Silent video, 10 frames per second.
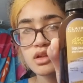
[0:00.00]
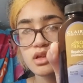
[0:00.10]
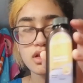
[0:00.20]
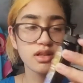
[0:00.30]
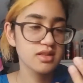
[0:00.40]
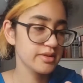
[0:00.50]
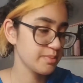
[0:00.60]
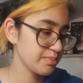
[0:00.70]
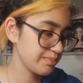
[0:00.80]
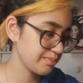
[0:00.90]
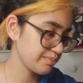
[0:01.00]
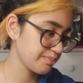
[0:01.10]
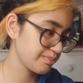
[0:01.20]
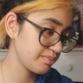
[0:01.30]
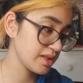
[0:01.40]
this is,
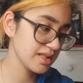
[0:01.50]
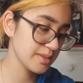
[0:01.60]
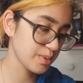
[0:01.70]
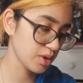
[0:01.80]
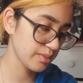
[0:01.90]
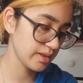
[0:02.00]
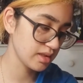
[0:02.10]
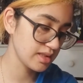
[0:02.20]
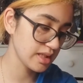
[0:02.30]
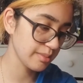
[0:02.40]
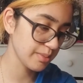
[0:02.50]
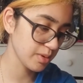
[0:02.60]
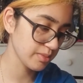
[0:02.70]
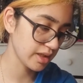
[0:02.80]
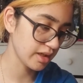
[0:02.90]
it says permanent,
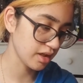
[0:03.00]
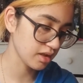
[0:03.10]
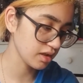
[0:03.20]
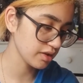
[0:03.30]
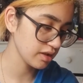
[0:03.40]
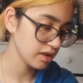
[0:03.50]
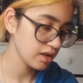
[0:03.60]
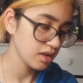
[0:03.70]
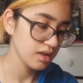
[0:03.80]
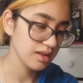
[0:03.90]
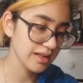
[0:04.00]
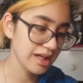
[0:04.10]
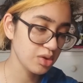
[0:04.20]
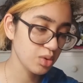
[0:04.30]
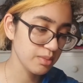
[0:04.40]
demi-permanent hair color,
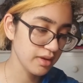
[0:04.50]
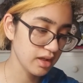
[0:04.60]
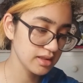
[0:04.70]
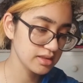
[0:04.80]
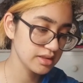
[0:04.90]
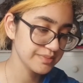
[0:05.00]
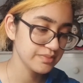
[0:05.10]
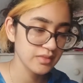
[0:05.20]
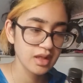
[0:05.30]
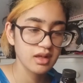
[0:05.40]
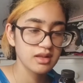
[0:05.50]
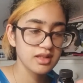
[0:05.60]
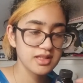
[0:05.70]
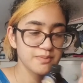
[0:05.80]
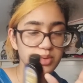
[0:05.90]
light cool blonde.
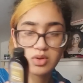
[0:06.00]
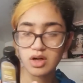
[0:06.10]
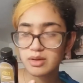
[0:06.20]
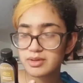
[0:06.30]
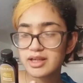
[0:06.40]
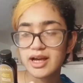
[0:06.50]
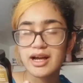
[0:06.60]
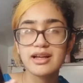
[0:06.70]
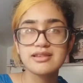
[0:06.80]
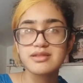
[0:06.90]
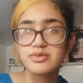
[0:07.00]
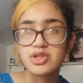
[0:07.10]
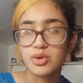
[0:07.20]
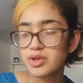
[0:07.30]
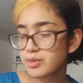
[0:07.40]
This probably has some
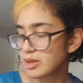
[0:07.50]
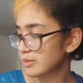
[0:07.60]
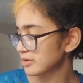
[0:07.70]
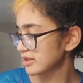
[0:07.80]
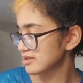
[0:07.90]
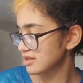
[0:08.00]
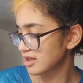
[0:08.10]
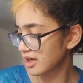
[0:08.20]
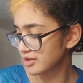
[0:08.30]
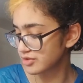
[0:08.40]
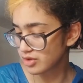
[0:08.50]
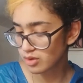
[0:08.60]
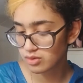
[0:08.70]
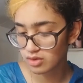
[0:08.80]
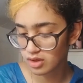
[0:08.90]
toning properties in it. I
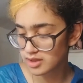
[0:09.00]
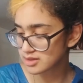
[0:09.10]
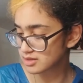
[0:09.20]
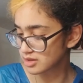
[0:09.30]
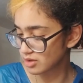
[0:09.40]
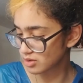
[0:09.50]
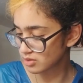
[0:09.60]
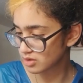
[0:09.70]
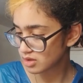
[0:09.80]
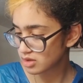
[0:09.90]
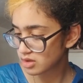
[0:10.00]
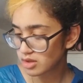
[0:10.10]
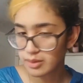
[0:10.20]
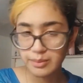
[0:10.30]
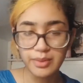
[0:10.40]
don't honestly know.
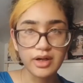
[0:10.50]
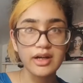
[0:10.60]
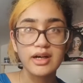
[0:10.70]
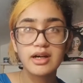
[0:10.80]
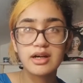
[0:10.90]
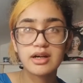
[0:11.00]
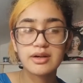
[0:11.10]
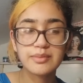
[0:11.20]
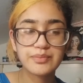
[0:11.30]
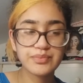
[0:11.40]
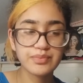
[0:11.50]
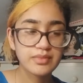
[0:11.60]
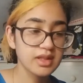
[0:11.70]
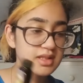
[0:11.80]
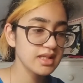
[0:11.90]
But, uh,
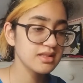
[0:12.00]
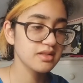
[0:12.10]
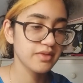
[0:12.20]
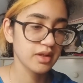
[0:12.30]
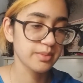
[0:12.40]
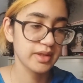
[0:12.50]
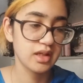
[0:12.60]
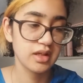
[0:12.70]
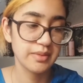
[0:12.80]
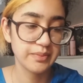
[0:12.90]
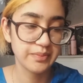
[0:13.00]
this has developer in it.